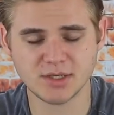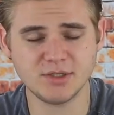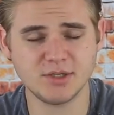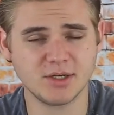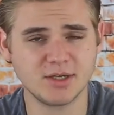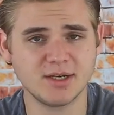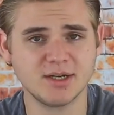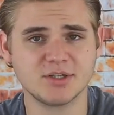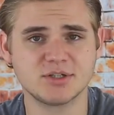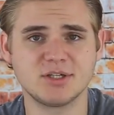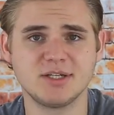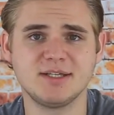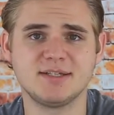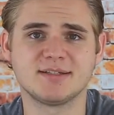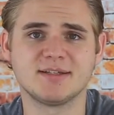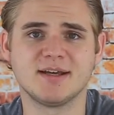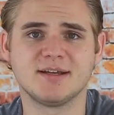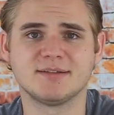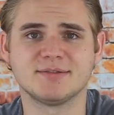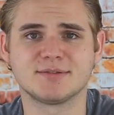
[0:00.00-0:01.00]
you can actually
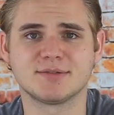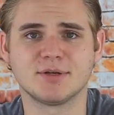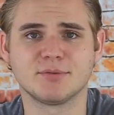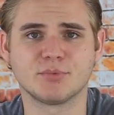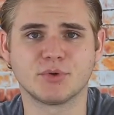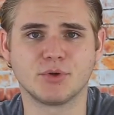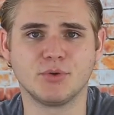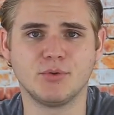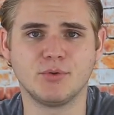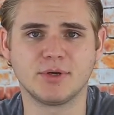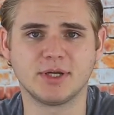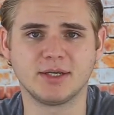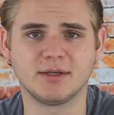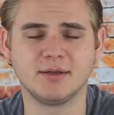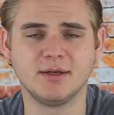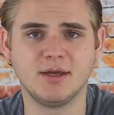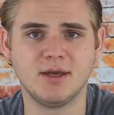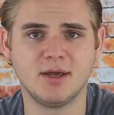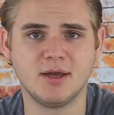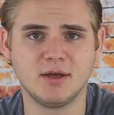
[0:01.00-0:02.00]
start and stop recording
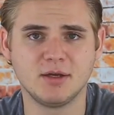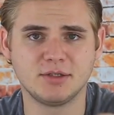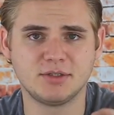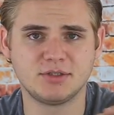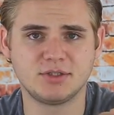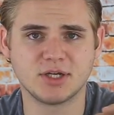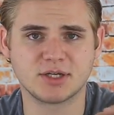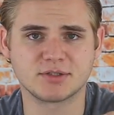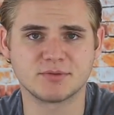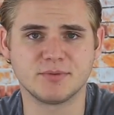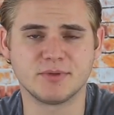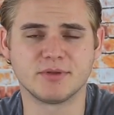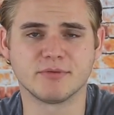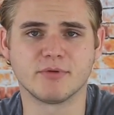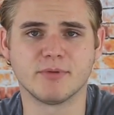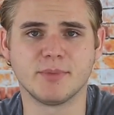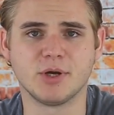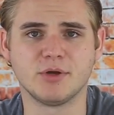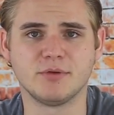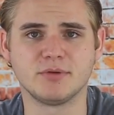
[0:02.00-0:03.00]
just with the
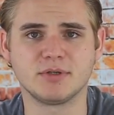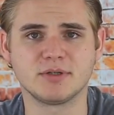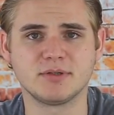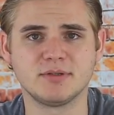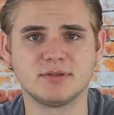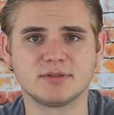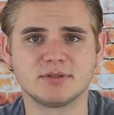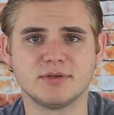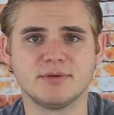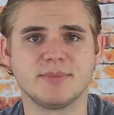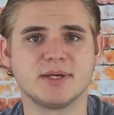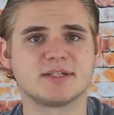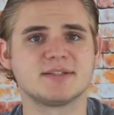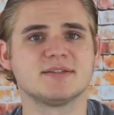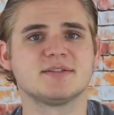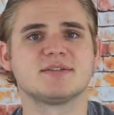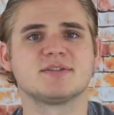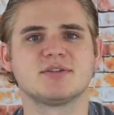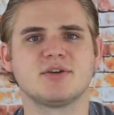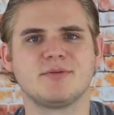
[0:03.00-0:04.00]
remote. So it makes
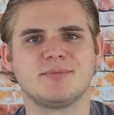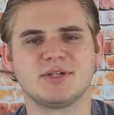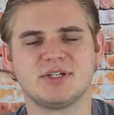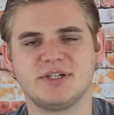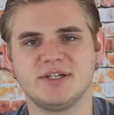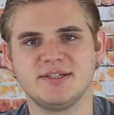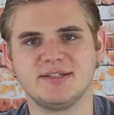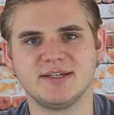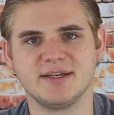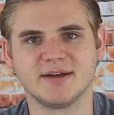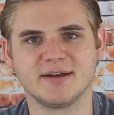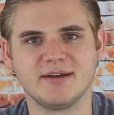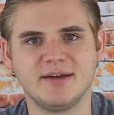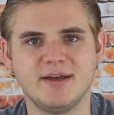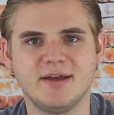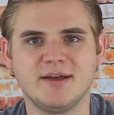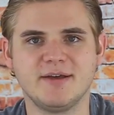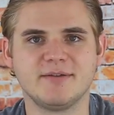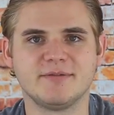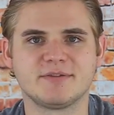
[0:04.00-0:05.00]
it so much easier,
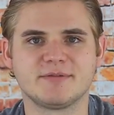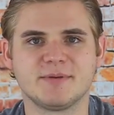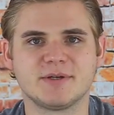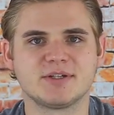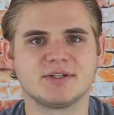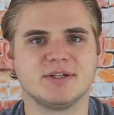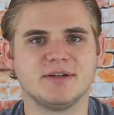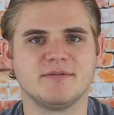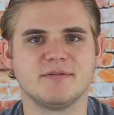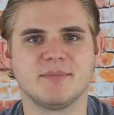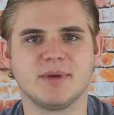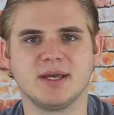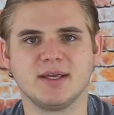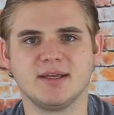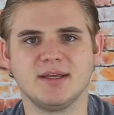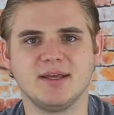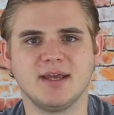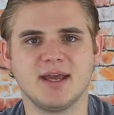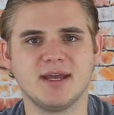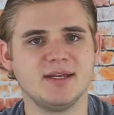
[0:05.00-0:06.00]
especially for
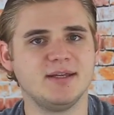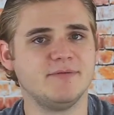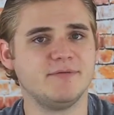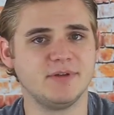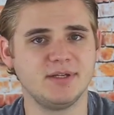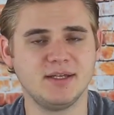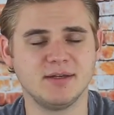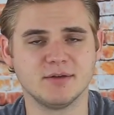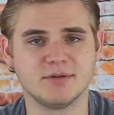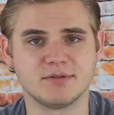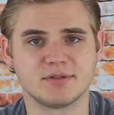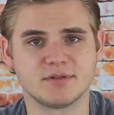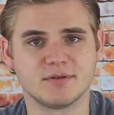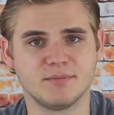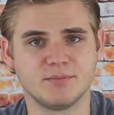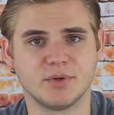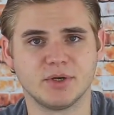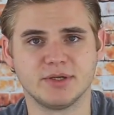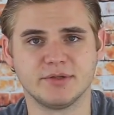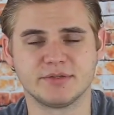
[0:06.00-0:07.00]
making any videos
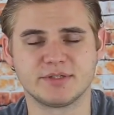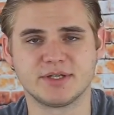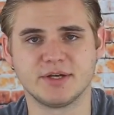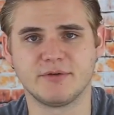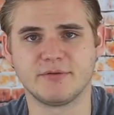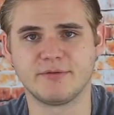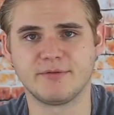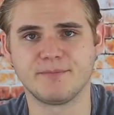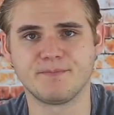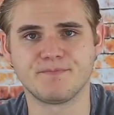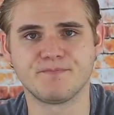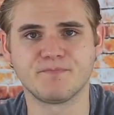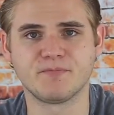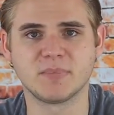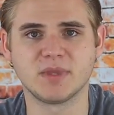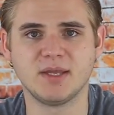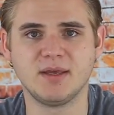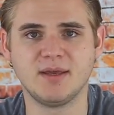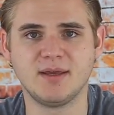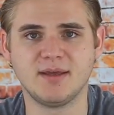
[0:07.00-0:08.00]
by yourself.
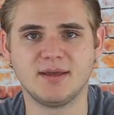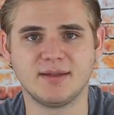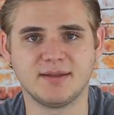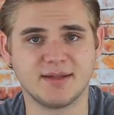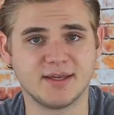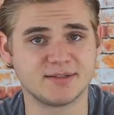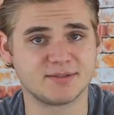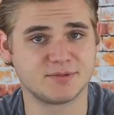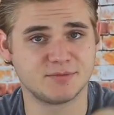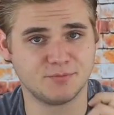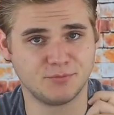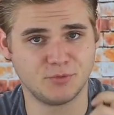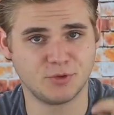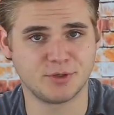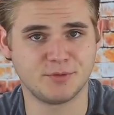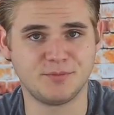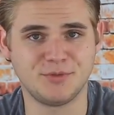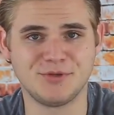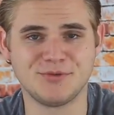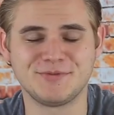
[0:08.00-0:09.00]
And that's what
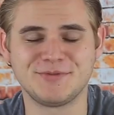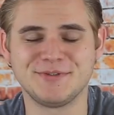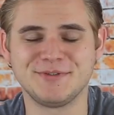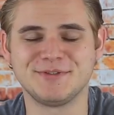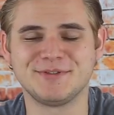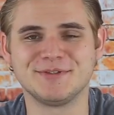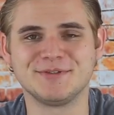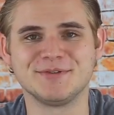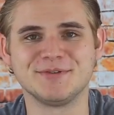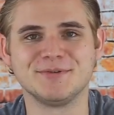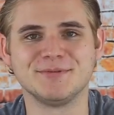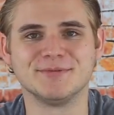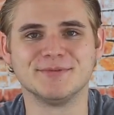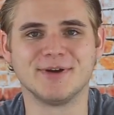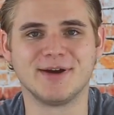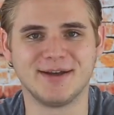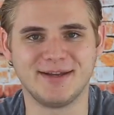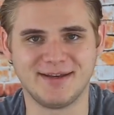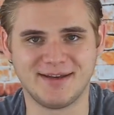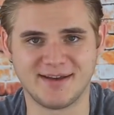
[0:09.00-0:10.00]
I'm using to do
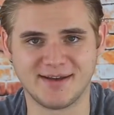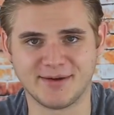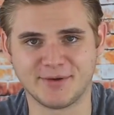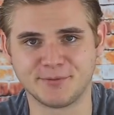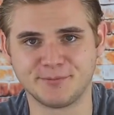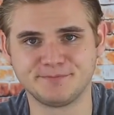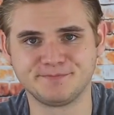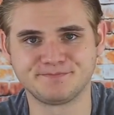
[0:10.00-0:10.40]
right now.